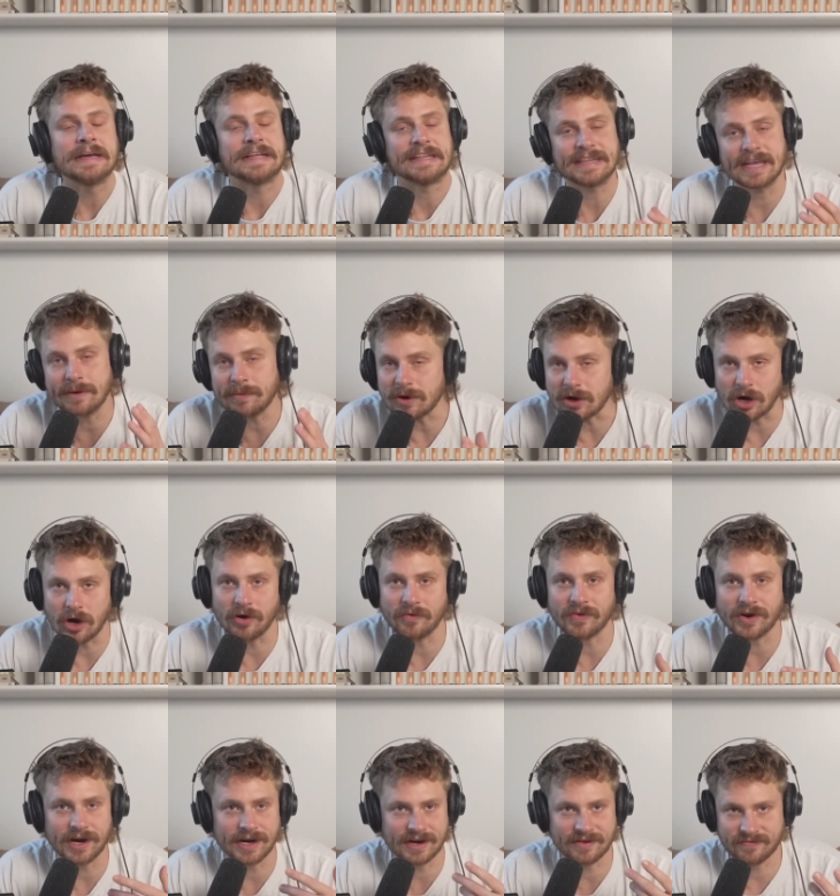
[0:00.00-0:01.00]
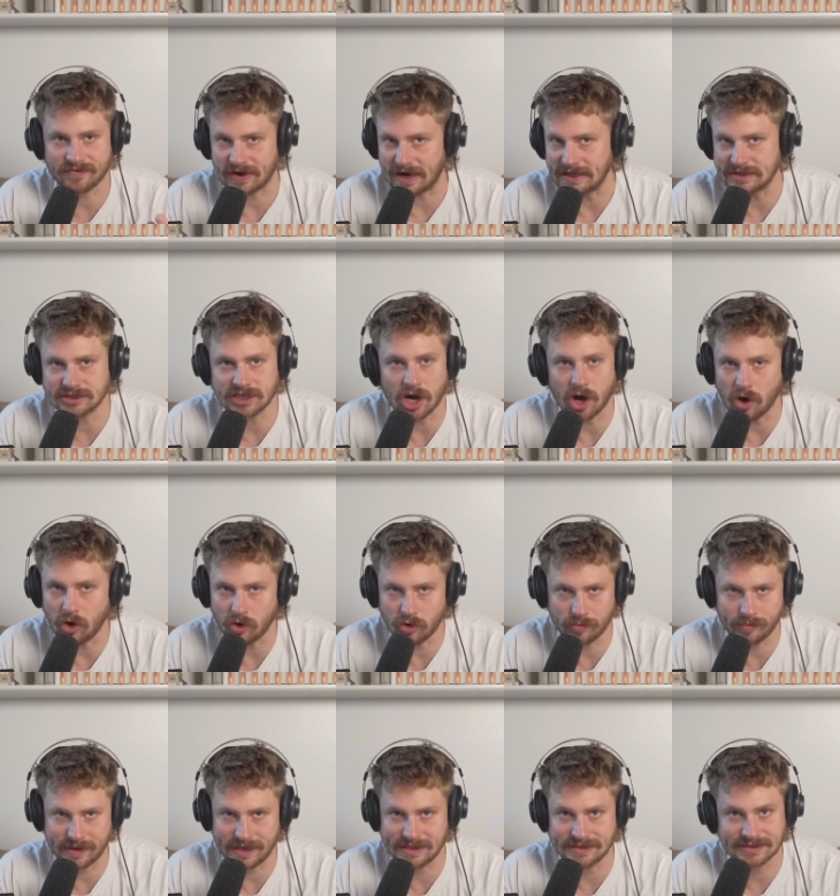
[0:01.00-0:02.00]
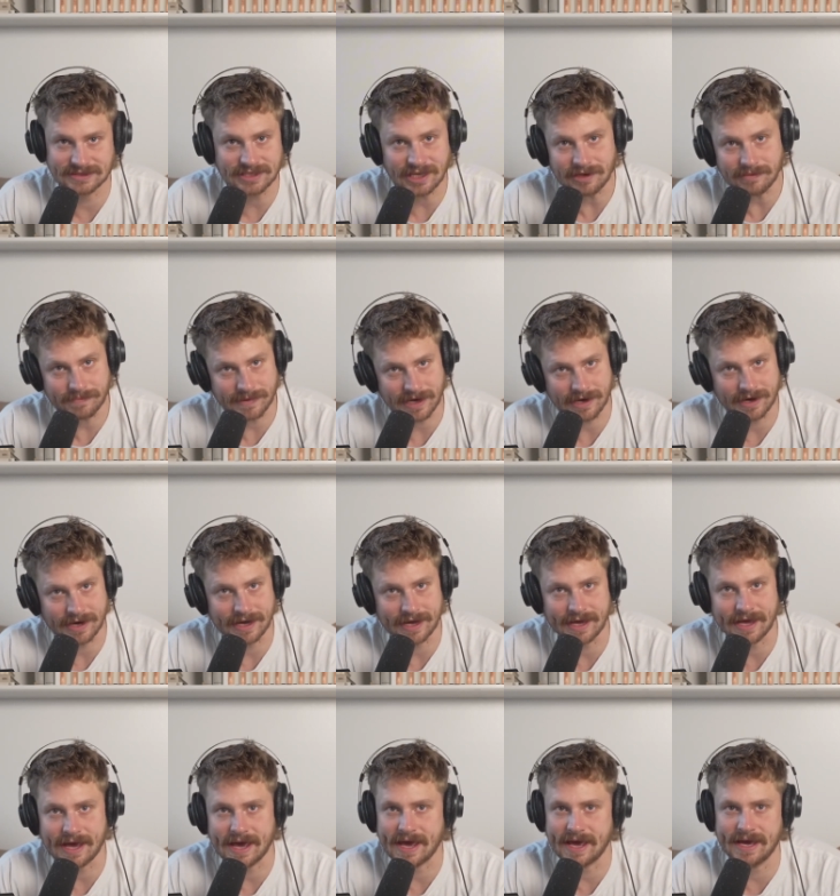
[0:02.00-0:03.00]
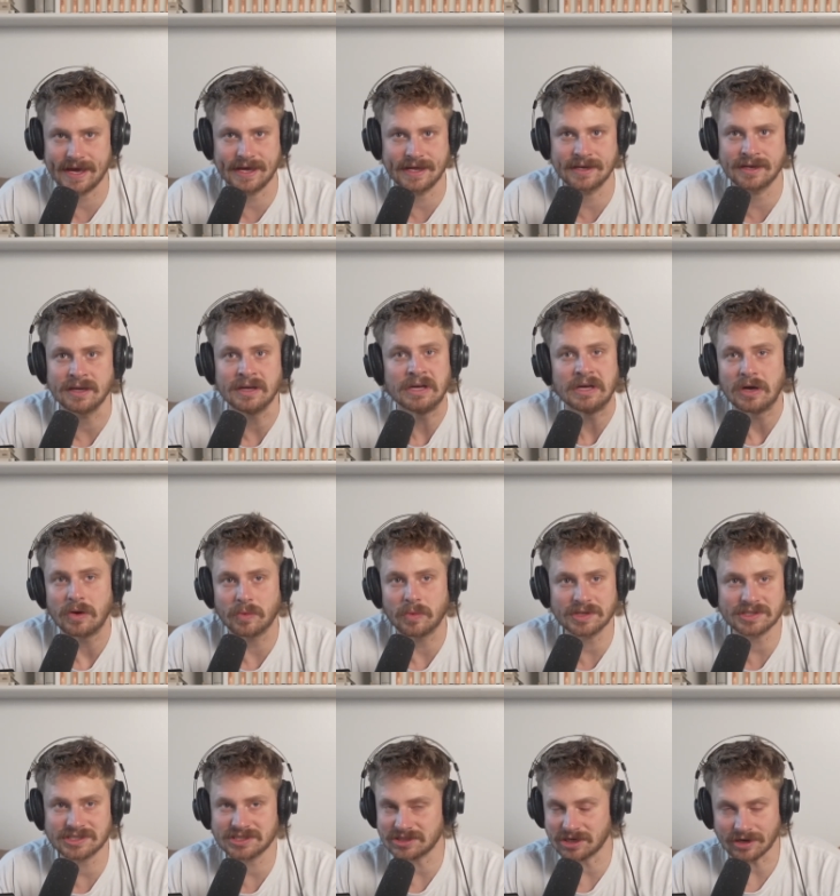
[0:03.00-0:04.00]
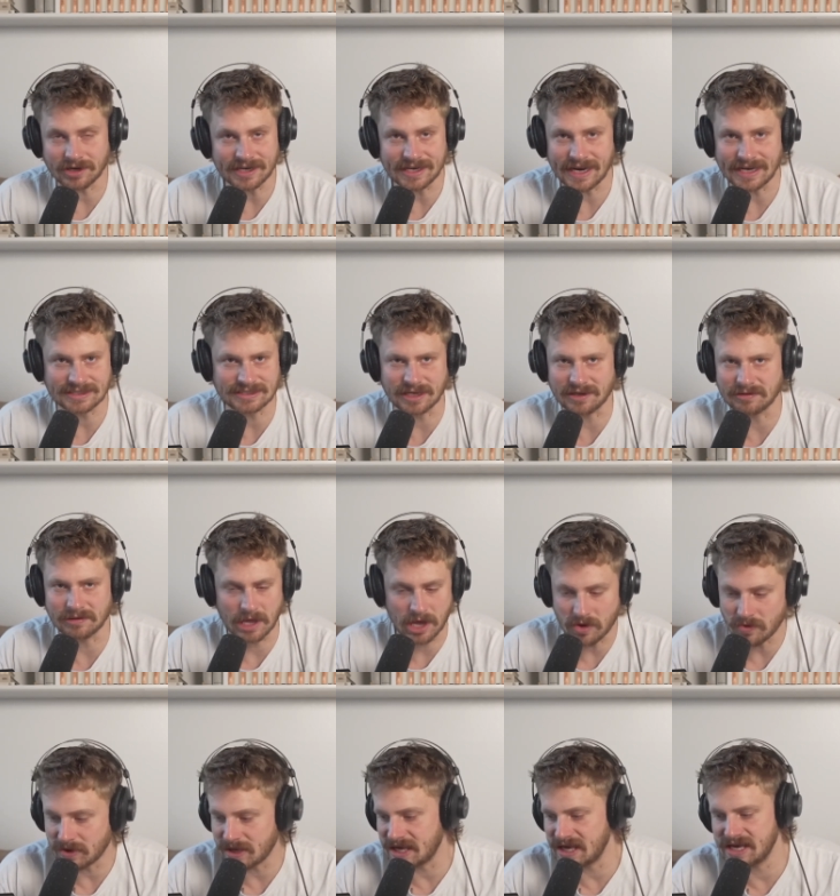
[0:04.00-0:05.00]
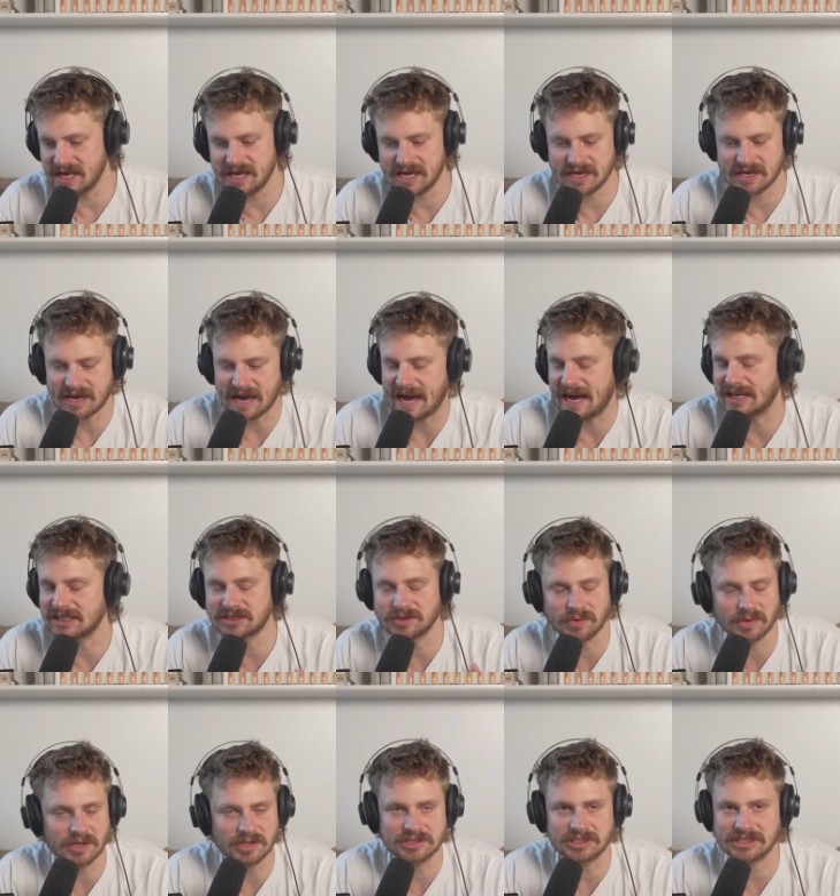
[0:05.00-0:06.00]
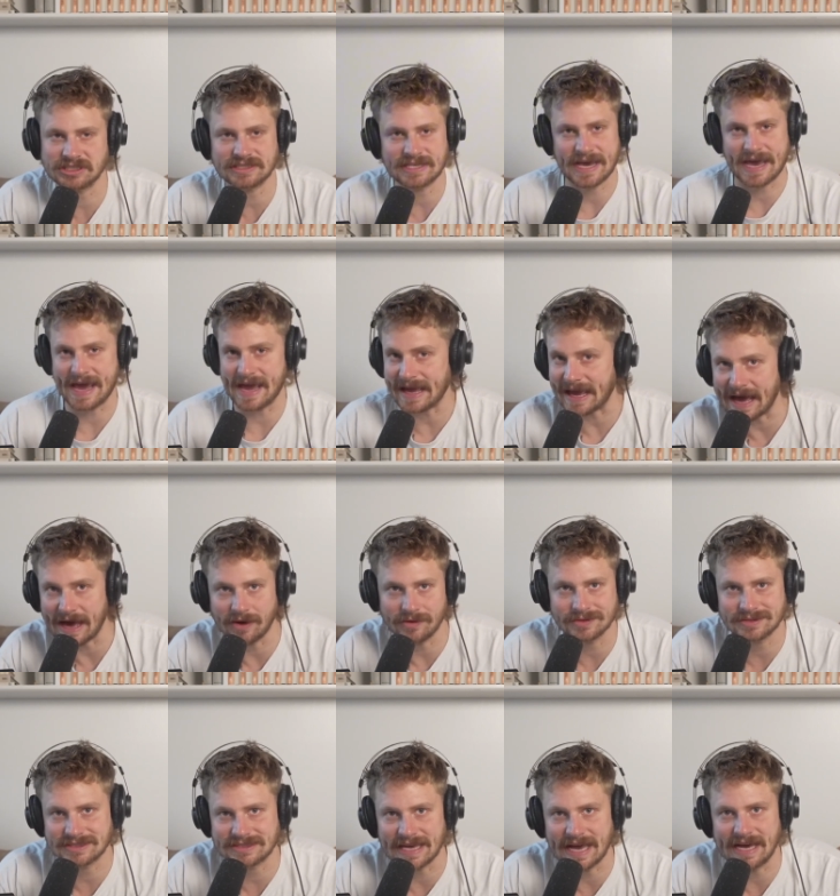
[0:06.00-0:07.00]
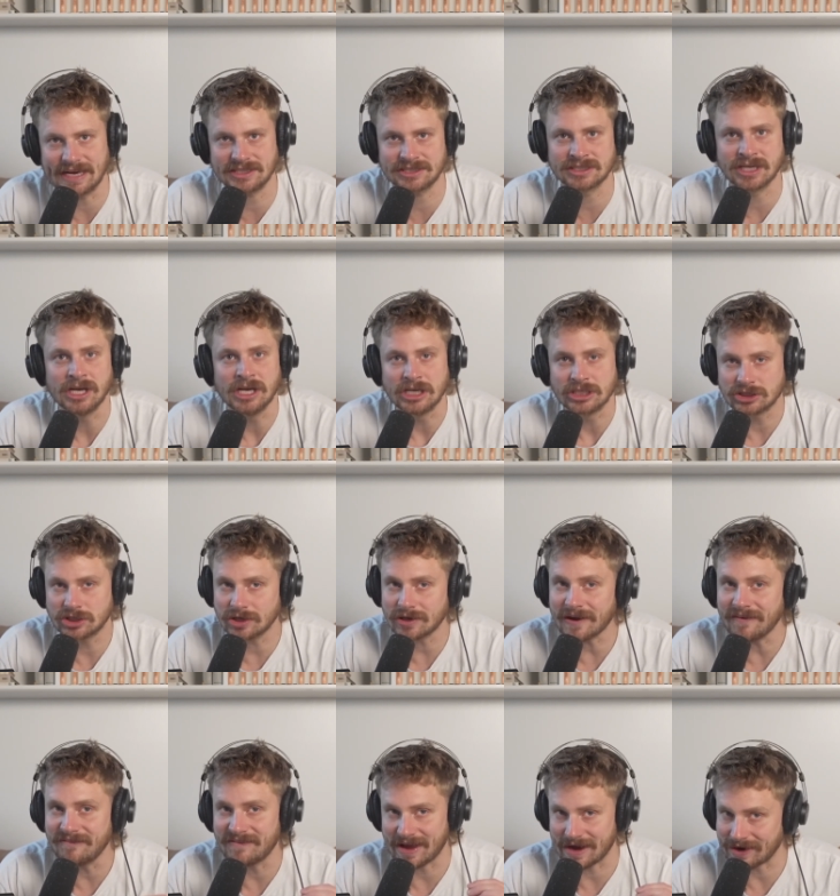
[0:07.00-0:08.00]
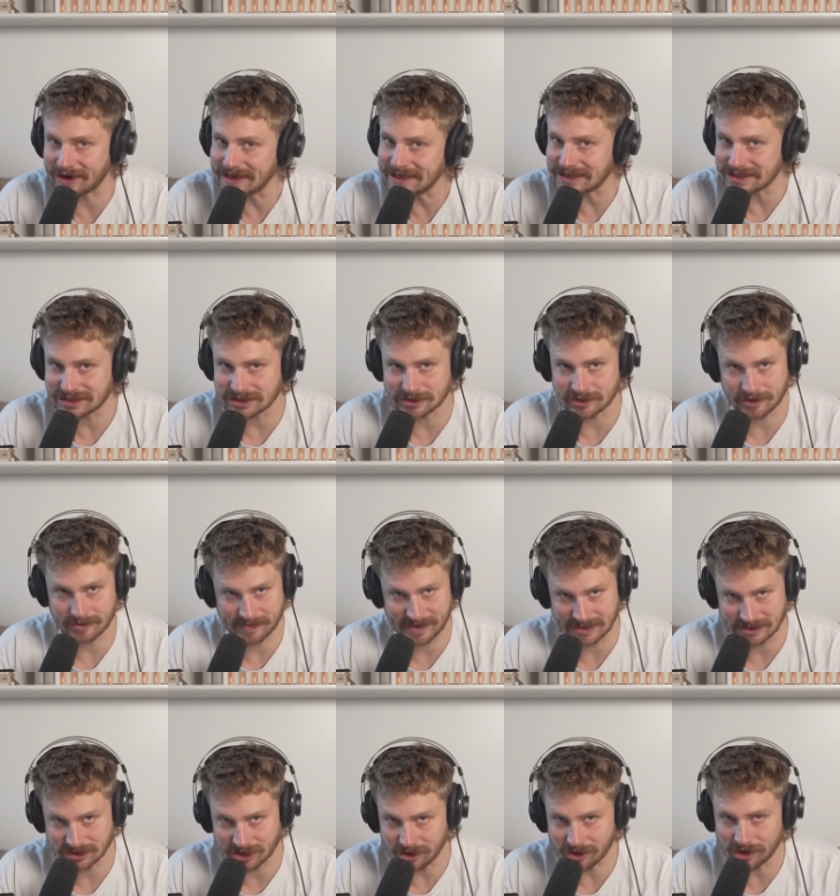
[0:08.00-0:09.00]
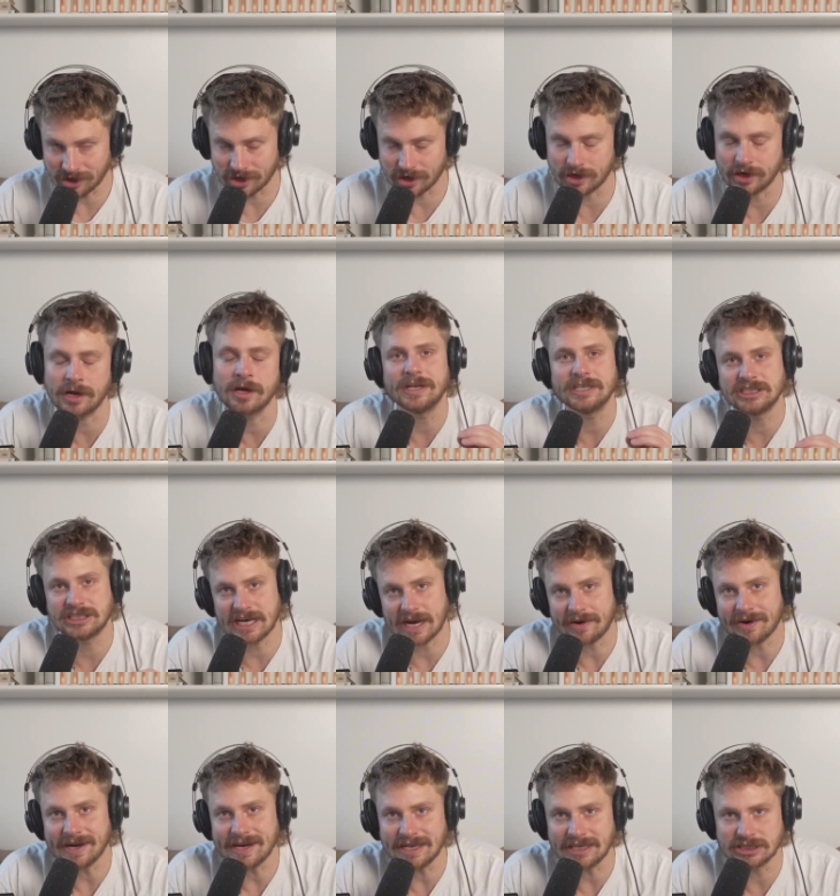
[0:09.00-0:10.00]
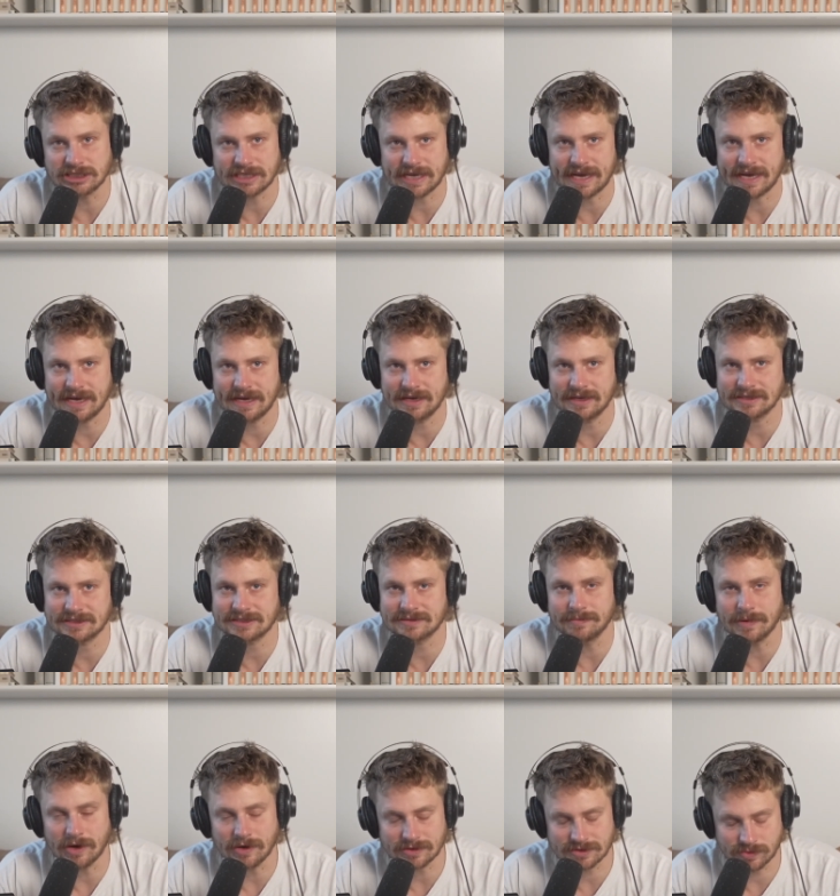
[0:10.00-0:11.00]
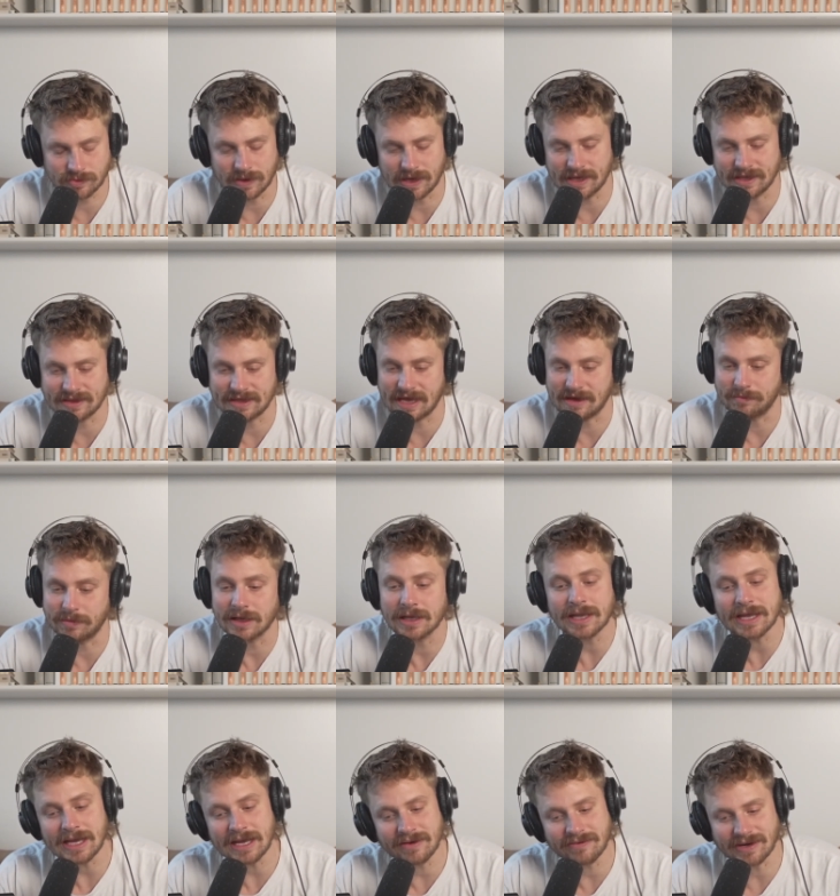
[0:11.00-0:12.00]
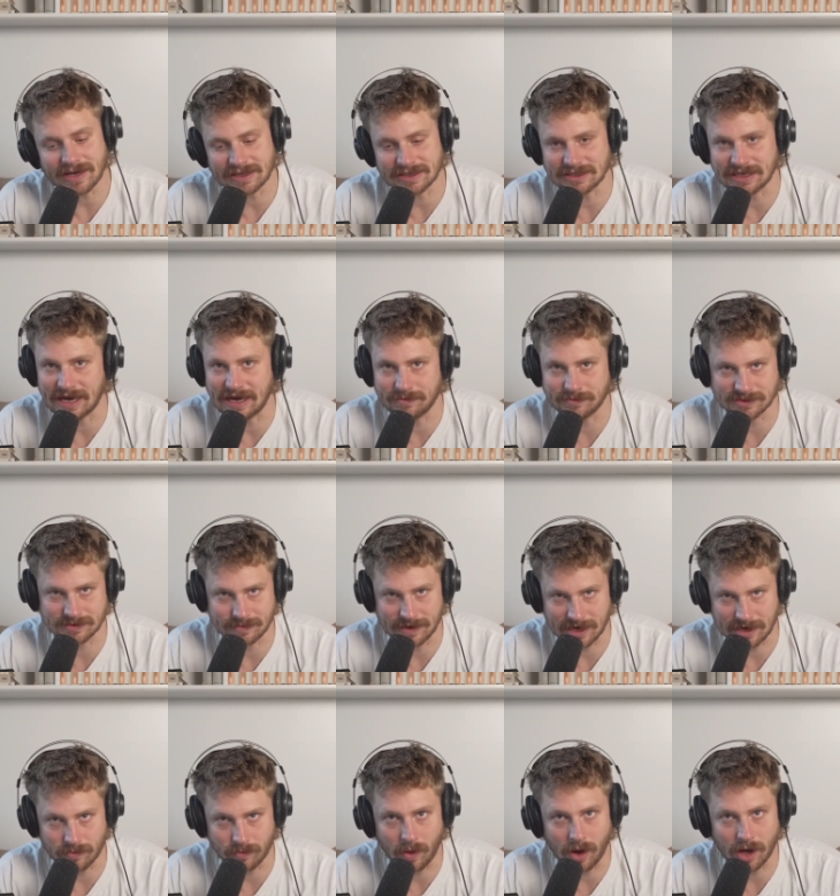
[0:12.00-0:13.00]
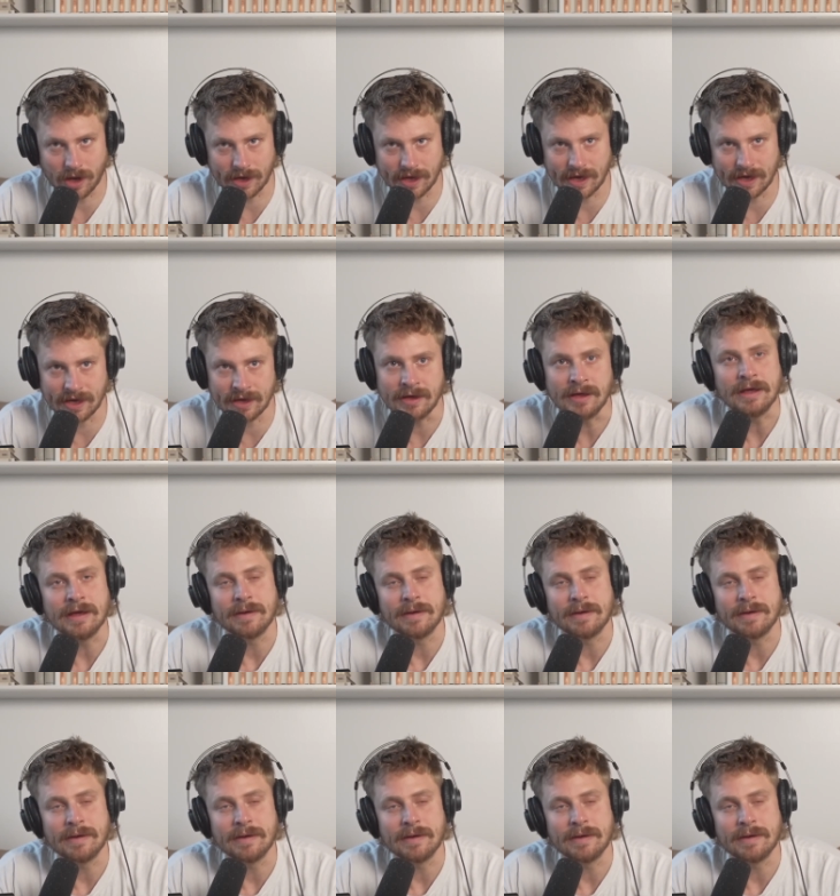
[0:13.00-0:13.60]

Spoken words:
they were over at a friend's home in Sunbury, and what started as a low-key, casual, just hangout sesh took a very disturbing turn when Jared and Jane smoked what they believed at the time was marijuana.